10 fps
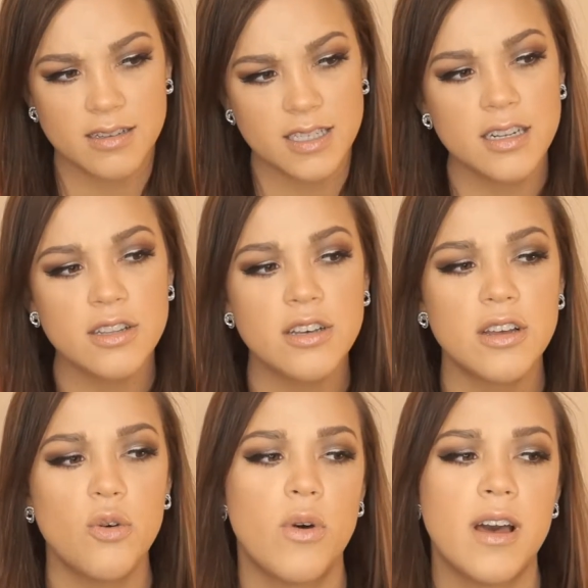did a
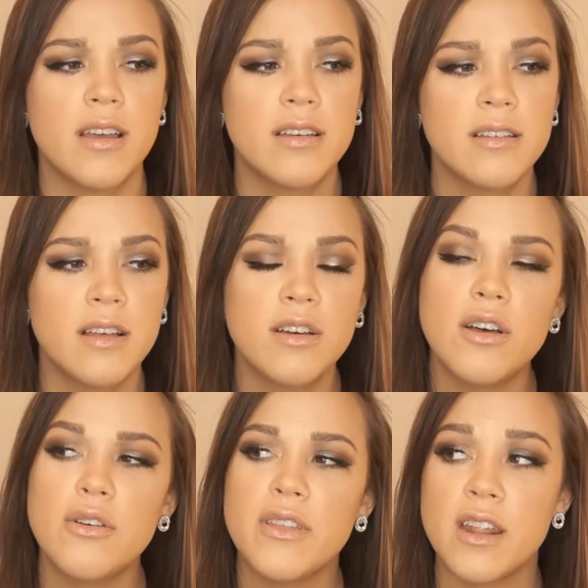look a while
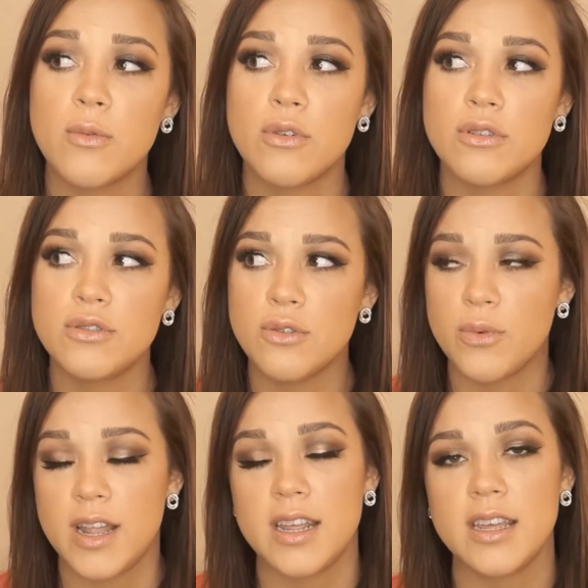ago that I wore to a
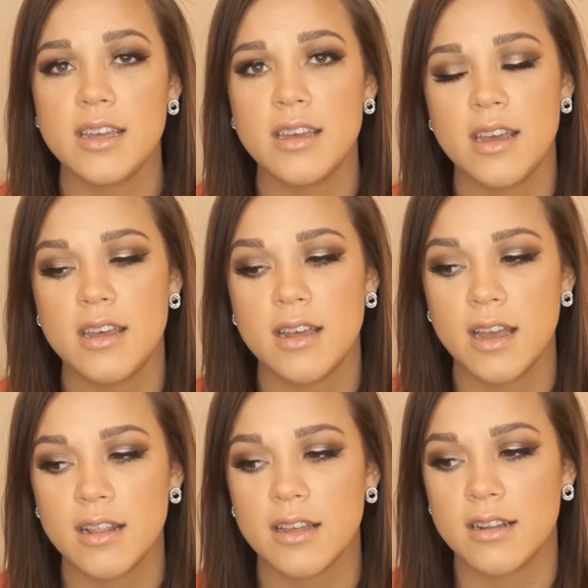wedding and I
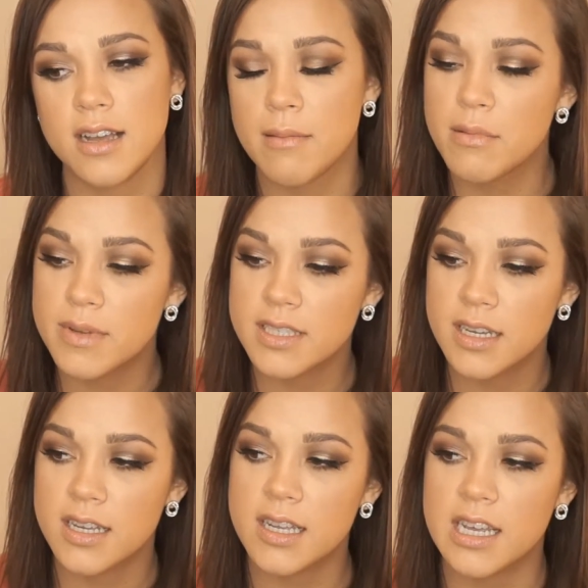got a lot of compliments on it,